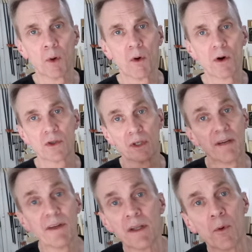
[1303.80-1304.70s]
boards or
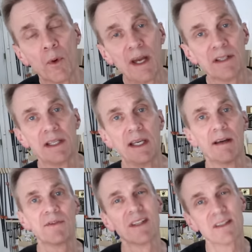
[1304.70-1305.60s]
giving them away as
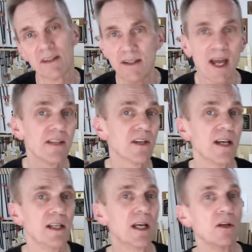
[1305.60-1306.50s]
gifts, it's a nice
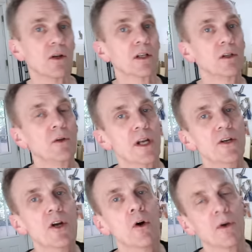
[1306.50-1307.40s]
idea to include a
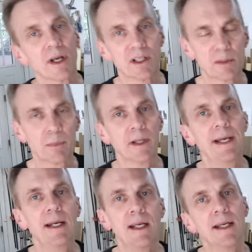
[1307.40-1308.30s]
note
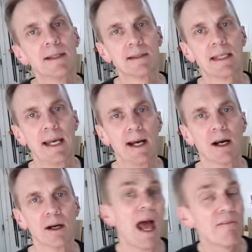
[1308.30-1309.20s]
explaining its
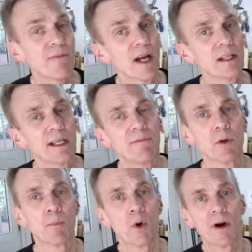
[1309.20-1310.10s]
care. And finally, if
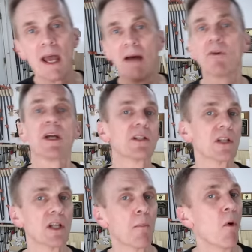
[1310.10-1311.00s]
your board ever
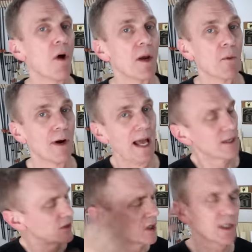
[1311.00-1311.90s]
gets to the point where it
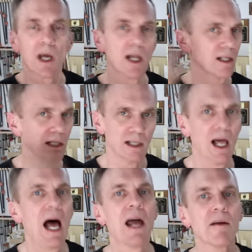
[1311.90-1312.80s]
has just a
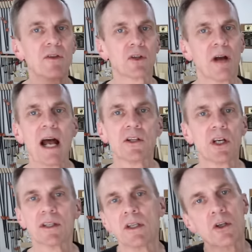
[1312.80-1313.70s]
lot of
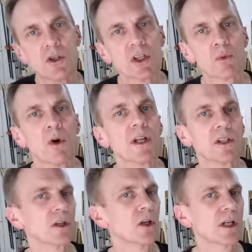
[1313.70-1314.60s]
scratches and you just want
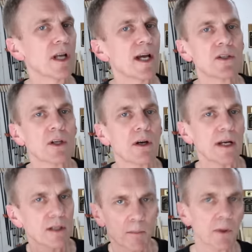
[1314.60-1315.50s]
it to look nicer
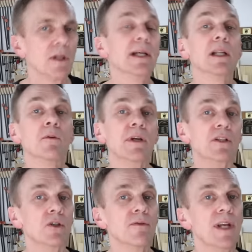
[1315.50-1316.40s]
and completely
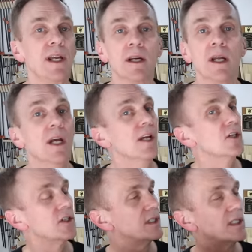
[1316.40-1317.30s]
rejuvenate it,
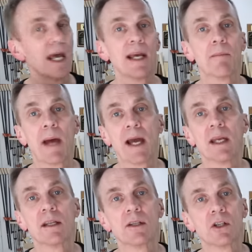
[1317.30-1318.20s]
just take it
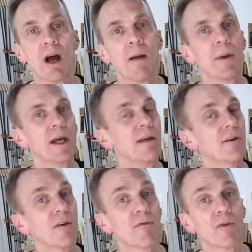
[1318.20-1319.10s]
back into the shop and
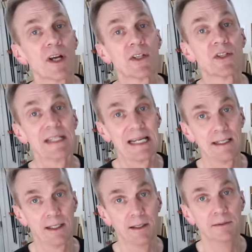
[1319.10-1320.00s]
give it a fresh
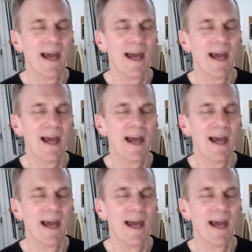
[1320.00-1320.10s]
sanding.